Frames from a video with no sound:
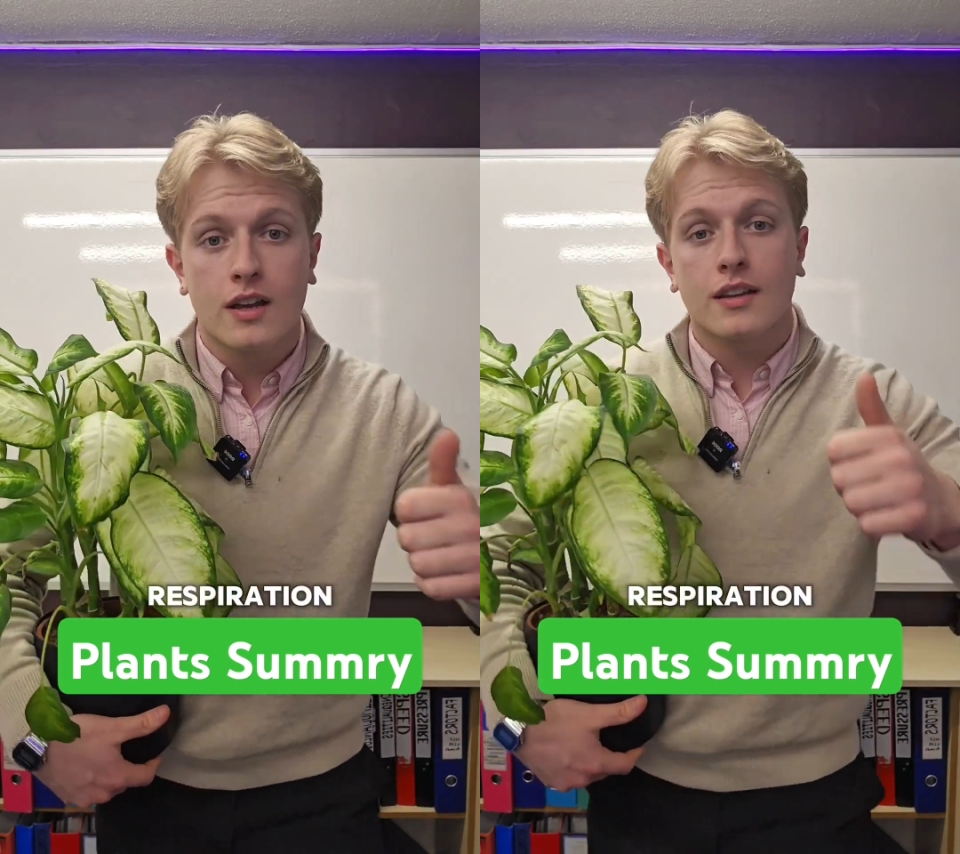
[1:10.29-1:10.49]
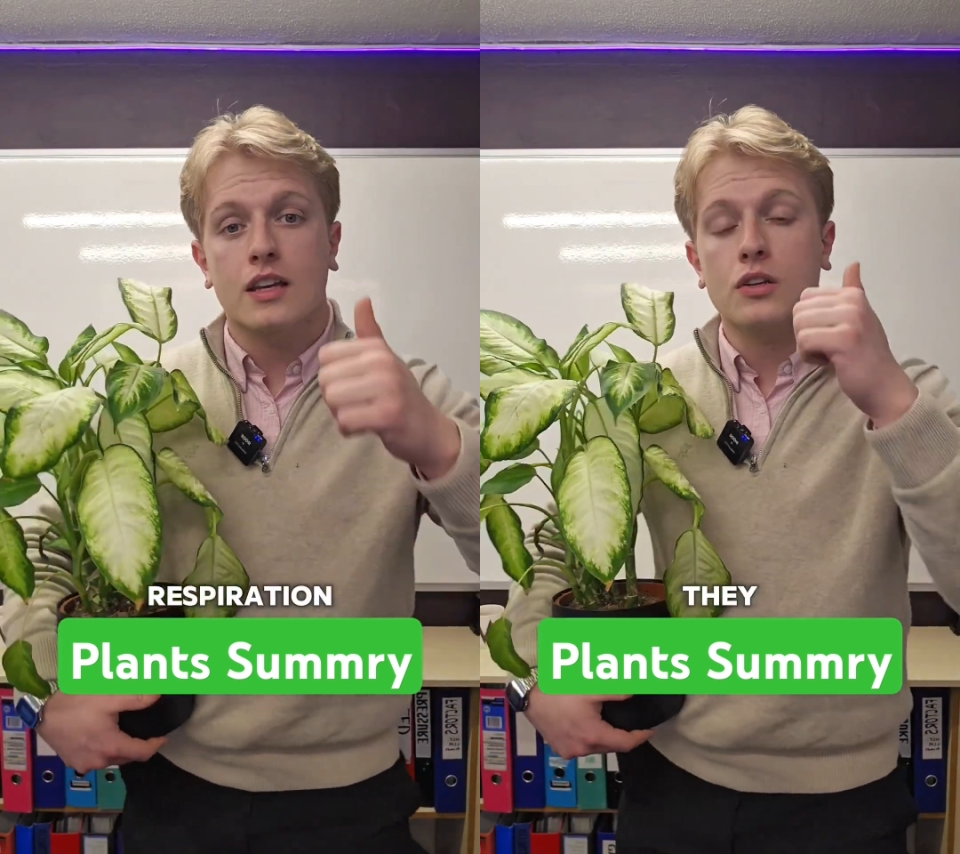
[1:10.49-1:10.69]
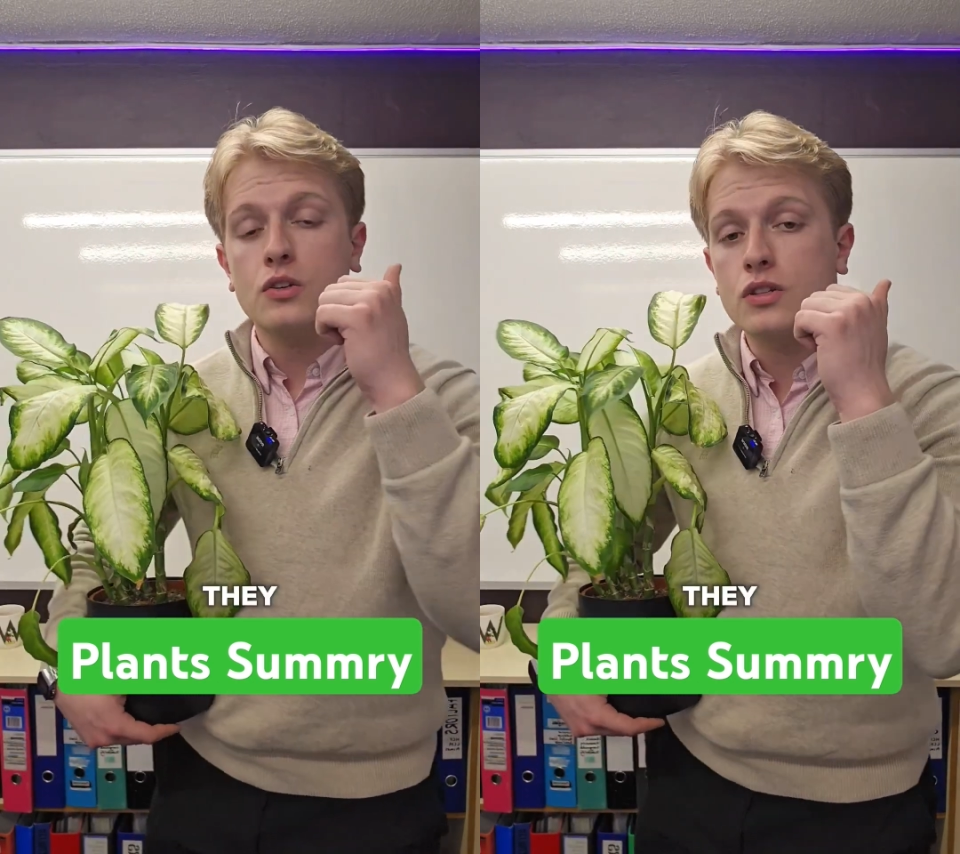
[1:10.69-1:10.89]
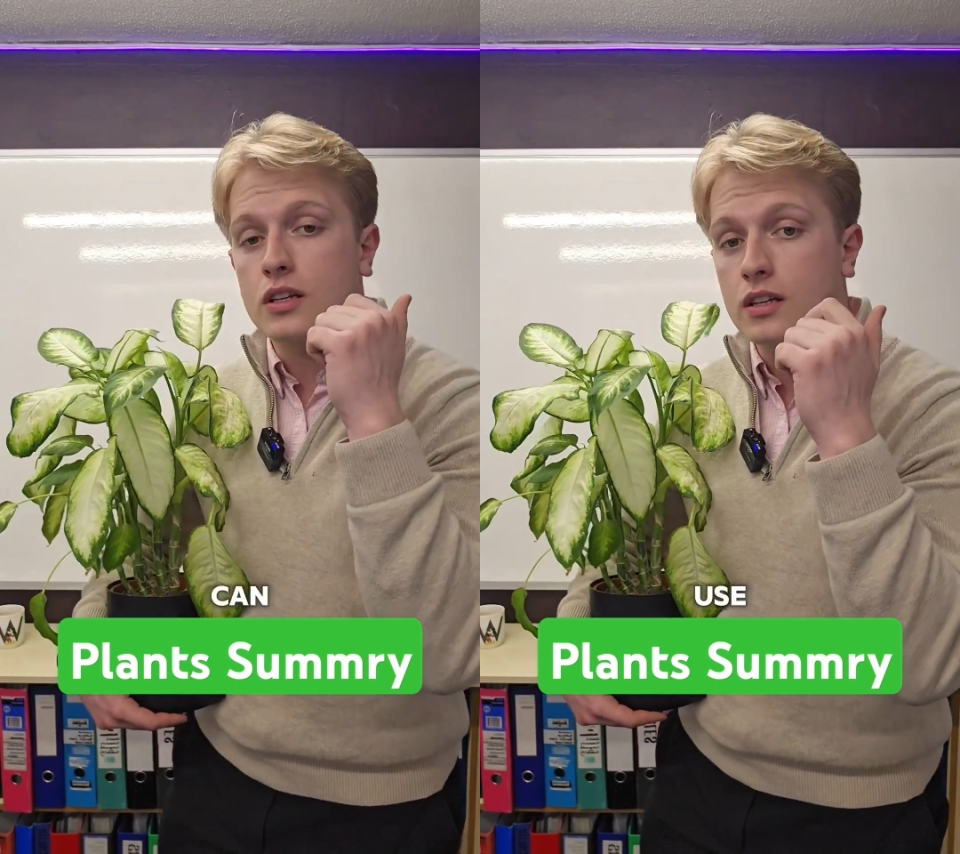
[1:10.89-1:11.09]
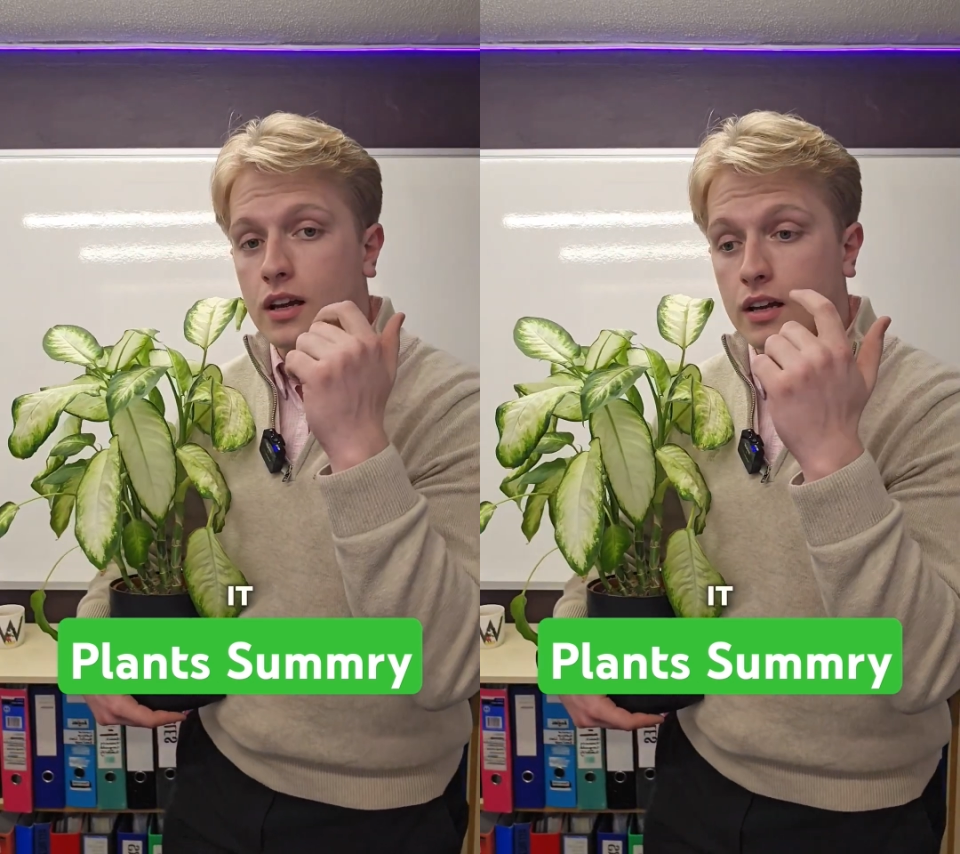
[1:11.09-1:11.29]
they can use
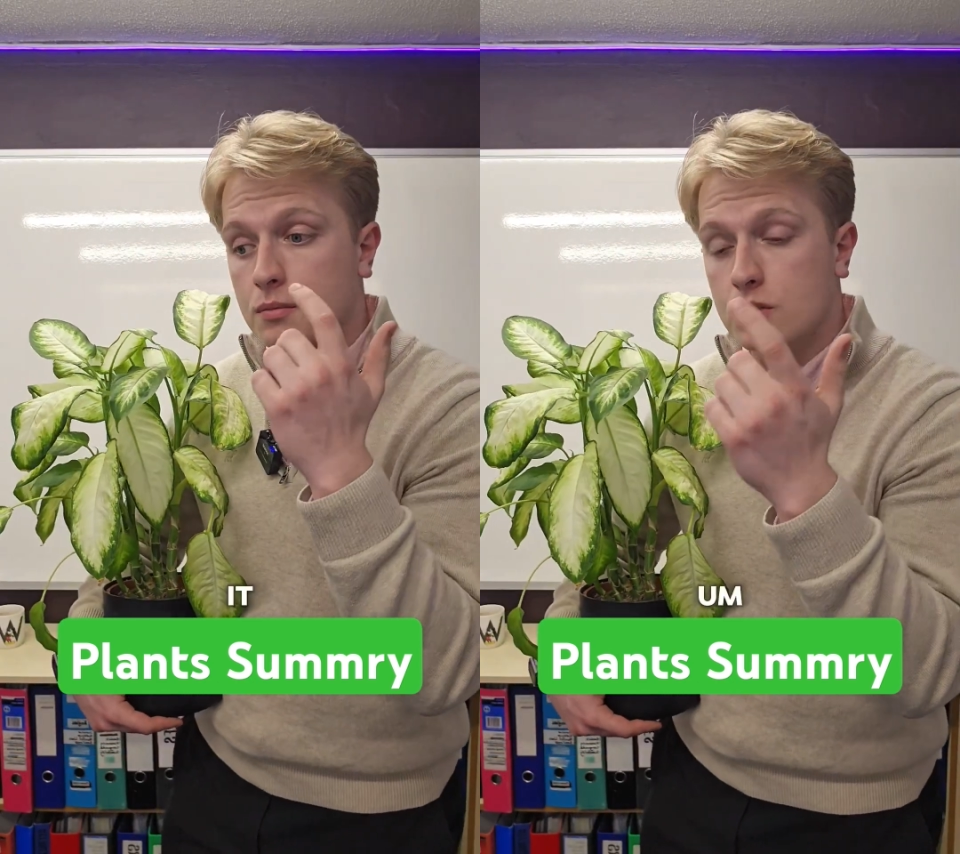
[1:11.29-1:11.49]
it to